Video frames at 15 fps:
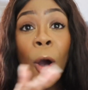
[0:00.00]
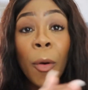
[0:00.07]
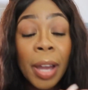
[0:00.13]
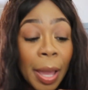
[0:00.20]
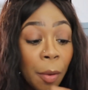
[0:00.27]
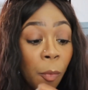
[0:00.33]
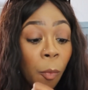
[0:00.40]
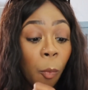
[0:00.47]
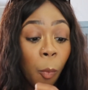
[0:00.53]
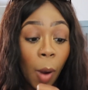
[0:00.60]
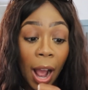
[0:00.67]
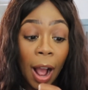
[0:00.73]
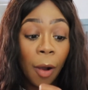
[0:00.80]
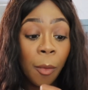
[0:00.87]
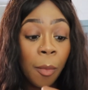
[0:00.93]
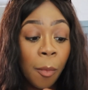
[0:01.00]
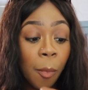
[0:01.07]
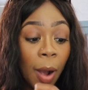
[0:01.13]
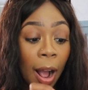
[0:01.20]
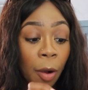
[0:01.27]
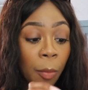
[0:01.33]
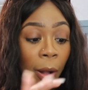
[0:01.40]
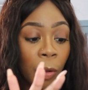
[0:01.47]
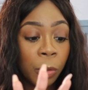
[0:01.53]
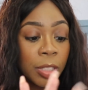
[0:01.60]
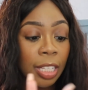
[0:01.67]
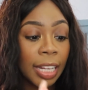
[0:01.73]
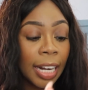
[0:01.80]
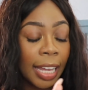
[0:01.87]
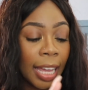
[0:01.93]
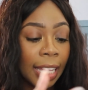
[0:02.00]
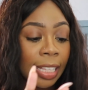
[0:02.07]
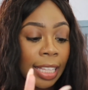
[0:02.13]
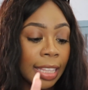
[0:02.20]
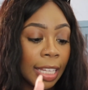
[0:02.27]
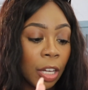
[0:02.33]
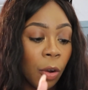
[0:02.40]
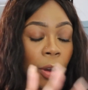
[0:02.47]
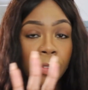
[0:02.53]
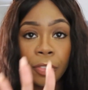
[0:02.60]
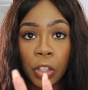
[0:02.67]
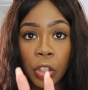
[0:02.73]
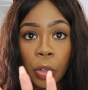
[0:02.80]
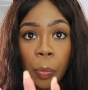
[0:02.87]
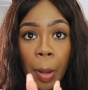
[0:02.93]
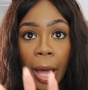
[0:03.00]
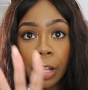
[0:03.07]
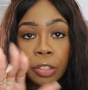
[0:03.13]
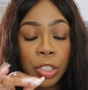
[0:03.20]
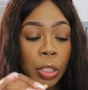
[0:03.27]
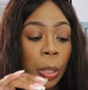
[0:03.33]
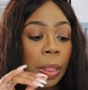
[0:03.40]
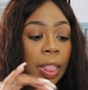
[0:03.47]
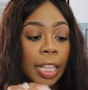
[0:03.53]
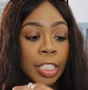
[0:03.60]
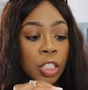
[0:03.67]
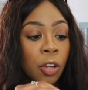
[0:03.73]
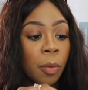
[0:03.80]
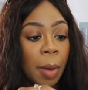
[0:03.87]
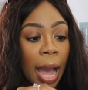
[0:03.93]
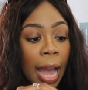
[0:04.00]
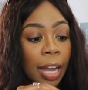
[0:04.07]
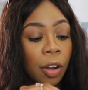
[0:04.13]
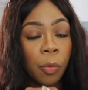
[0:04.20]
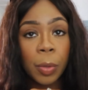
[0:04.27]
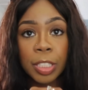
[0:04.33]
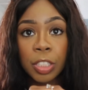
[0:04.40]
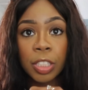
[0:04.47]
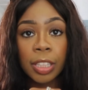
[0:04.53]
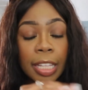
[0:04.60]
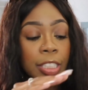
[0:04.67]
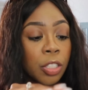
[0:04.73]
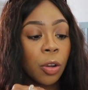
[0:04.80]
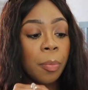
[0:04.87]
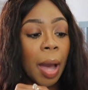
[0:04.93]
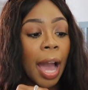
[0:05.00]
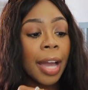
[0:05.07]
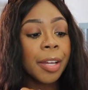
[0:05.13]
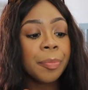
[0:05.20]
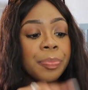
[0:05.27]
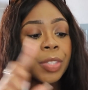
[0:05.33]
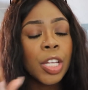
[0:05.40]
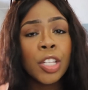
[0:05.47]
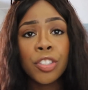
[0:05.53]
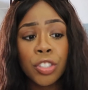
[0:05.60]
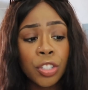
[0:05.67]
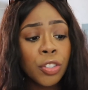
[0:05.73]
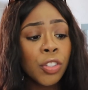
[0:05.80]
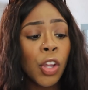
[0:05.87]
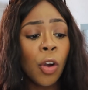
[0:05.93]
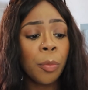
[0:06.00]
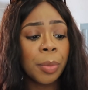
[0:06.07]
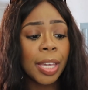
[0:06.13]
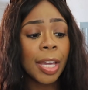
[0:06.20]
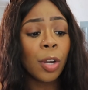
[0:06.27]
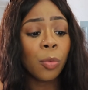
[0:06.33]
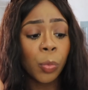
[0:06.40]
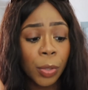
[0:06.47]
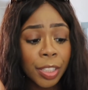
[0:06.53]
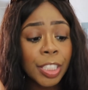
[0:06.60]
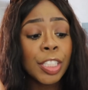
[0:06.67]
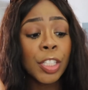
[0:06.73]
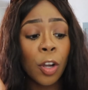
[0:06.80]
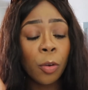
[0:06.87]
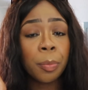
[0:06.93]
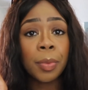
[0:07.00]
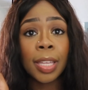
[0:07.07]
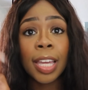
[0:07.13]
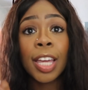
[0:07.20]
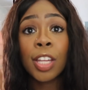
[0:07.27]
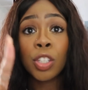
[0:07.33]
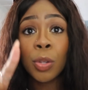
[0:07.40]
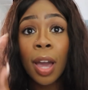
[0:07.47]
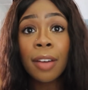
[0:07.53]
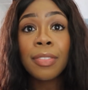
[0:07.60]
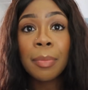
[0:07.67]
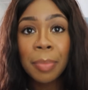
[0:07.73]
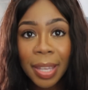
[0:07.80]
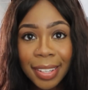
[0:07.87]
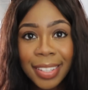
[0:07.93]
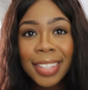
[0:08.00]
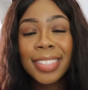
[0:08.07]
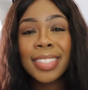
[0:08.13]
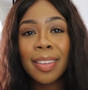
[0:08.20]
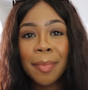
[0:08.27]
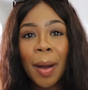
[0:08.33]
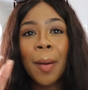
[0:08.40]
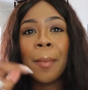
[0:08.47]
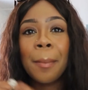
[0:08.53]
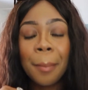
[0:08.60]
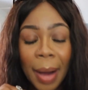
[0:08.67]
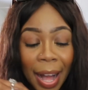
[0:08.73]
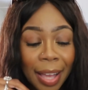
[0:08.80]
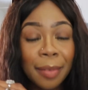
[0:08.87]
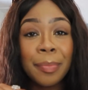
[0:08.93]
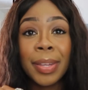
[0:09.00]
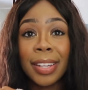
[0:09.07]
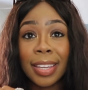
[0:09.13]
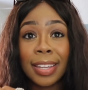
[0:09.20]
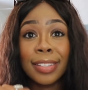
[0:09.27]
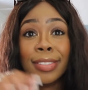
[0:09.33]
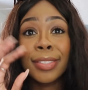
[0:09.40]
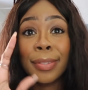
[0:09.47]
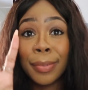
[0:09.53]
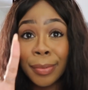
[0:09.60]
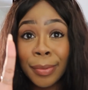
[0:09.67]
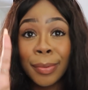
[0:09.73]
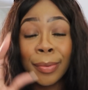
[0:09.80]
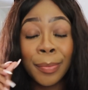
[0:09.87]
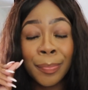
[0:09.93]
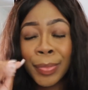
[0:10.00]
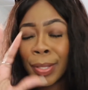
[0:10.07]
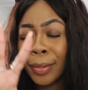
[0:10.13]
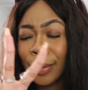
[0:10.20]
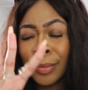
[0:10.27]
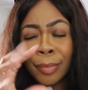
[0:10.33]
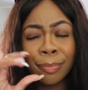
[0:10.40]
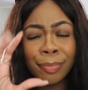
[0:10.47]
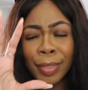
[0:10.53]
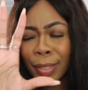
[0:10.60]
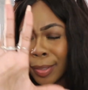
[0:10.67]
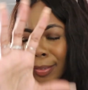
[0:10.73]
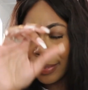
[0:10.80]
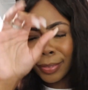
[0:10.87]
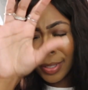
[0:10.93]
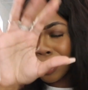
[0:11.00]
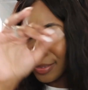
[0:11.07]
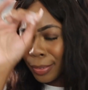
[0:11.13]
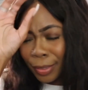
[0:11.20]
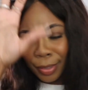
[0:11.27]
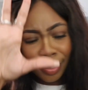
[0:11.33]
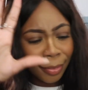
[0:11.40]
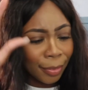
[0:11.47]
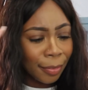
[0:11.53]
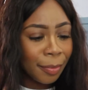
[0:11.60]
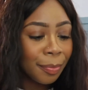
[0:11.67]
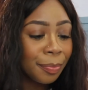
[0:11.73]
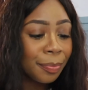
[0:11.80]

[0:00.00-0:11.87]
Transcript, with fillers: okay wow wow wow hold on i kind of let that go on for a little while so let's go back let's let's go back do you know me really know me you have opinions about my opinions ooh ooh ooh ooh ooh